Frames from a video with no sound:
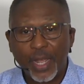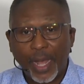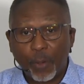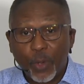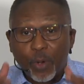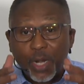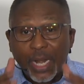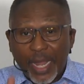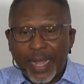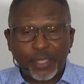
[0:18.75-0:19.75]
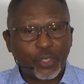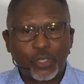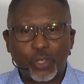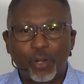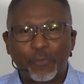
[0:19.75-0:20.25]
And we are glad to
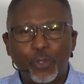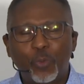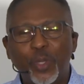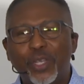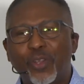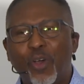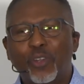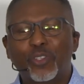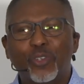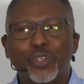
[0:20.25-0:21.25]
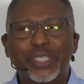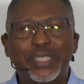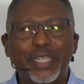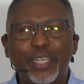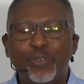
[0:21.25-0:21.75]
serve you. We can also
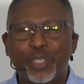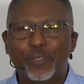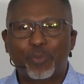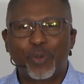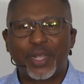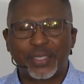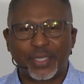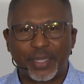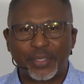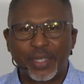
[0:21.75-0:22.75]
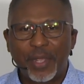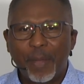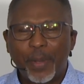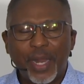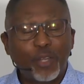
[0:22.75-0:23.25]
continue this process,
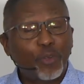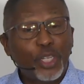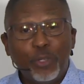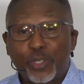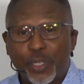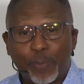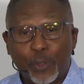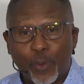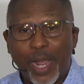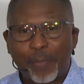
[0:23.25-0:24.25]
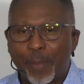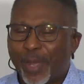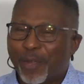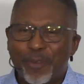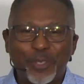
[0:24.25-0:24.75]
but not only you subscribing
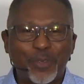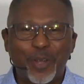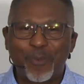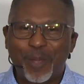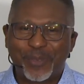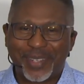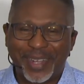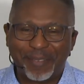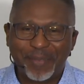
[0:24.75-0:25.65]
by going to our website.